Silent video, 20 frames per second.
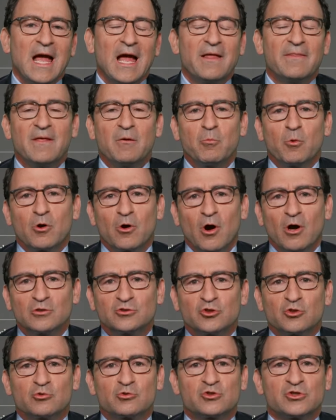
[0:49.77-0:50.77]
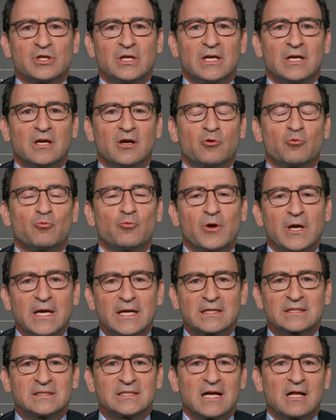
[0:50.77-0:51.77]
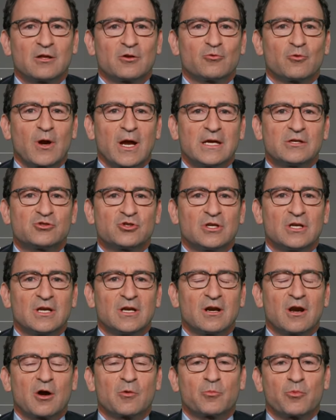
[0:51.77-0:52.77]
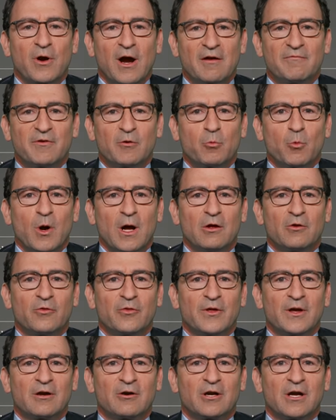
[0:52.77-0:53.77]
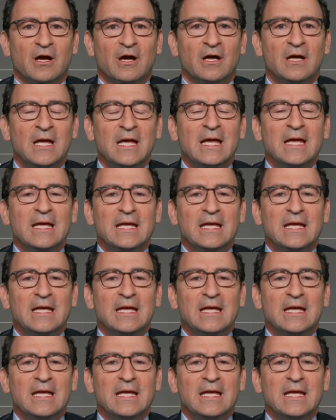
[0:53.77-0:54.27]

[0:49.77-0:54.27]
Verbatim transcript: And then we're also seeing a reacceleration in our private wealth area.